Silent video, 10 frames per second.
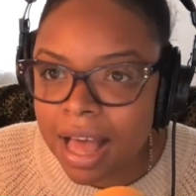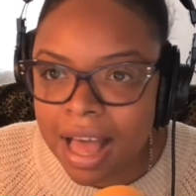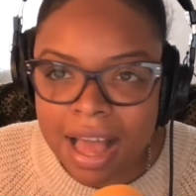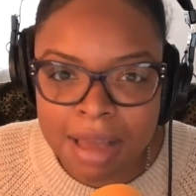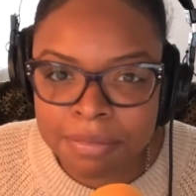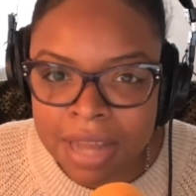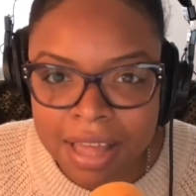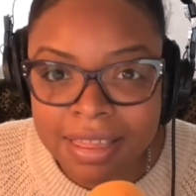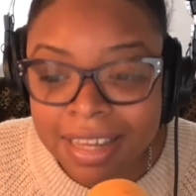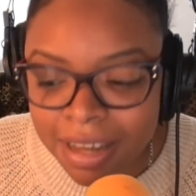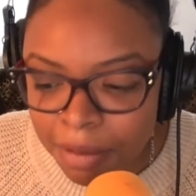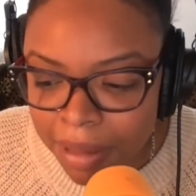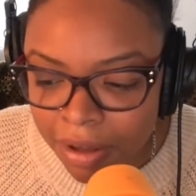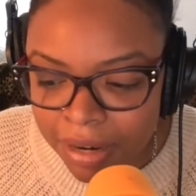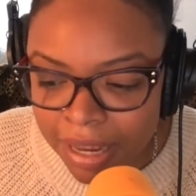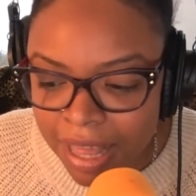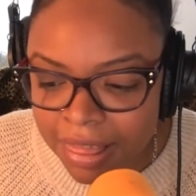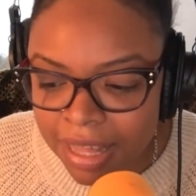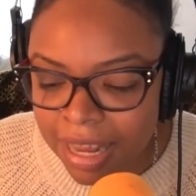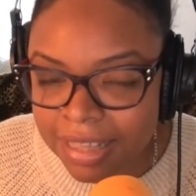I'm not thinking about it. And
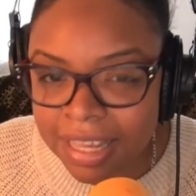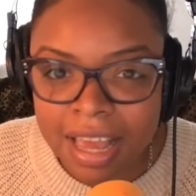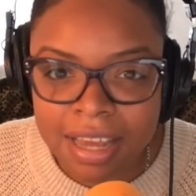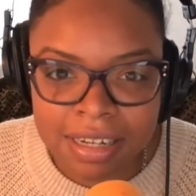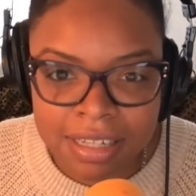then at the end,